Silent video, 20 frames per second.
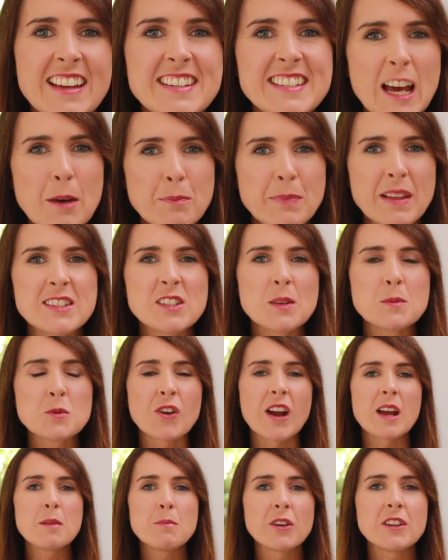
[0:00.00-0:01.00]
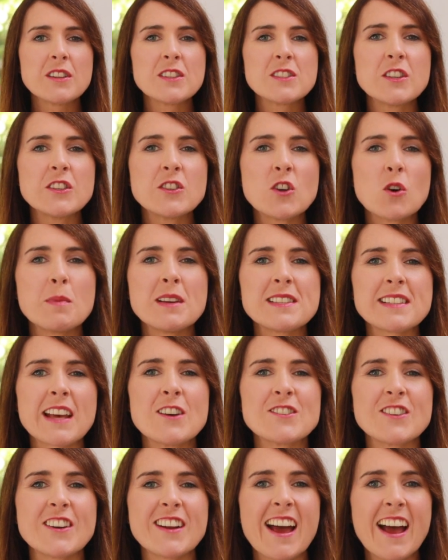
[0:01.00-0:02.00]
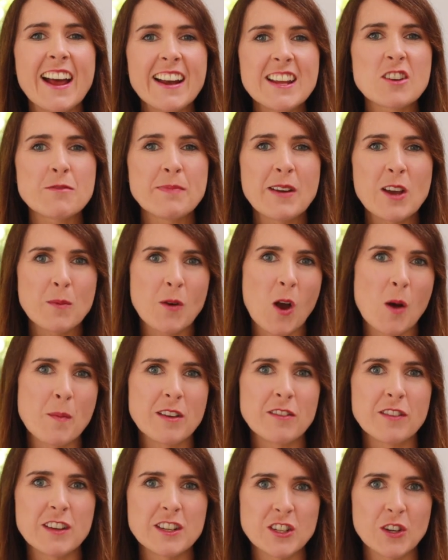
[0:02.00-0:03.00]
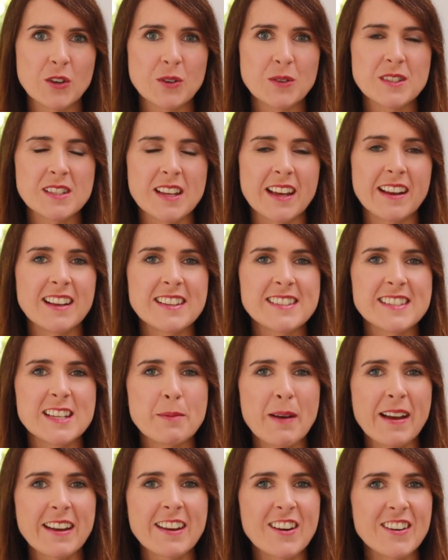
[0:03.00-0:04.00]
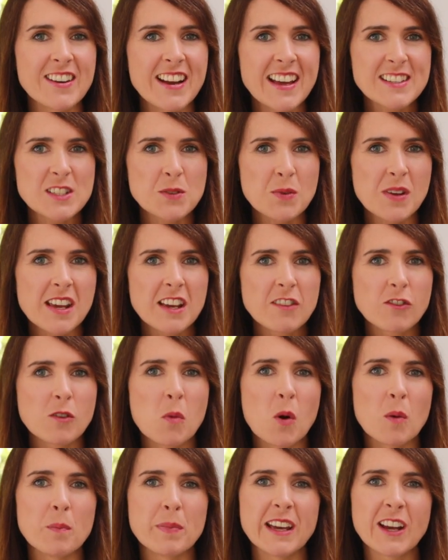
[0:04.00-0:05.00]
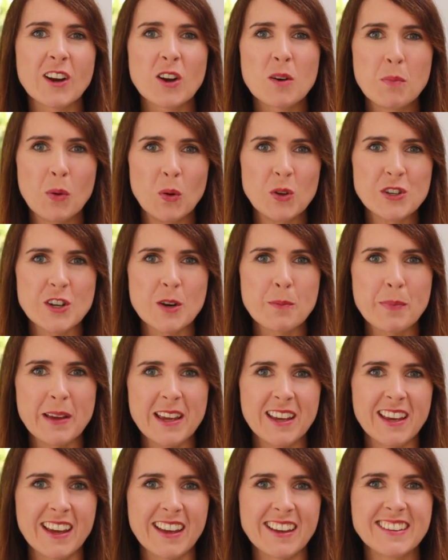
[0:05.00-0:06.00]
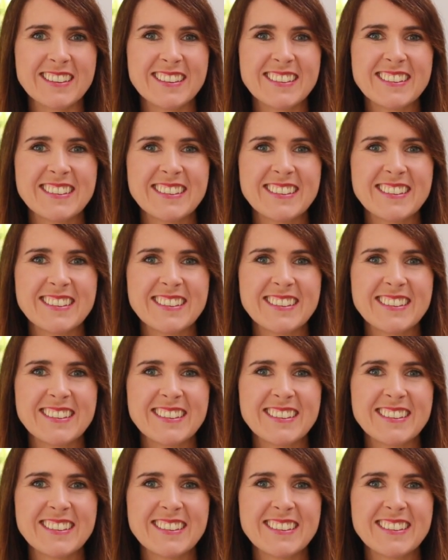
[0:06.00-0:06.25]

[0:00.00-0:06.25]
Tap that subscribe button so you don't miss out on any of my upcoming videos, and I'll see you back here next week for more bigger, bolder baking.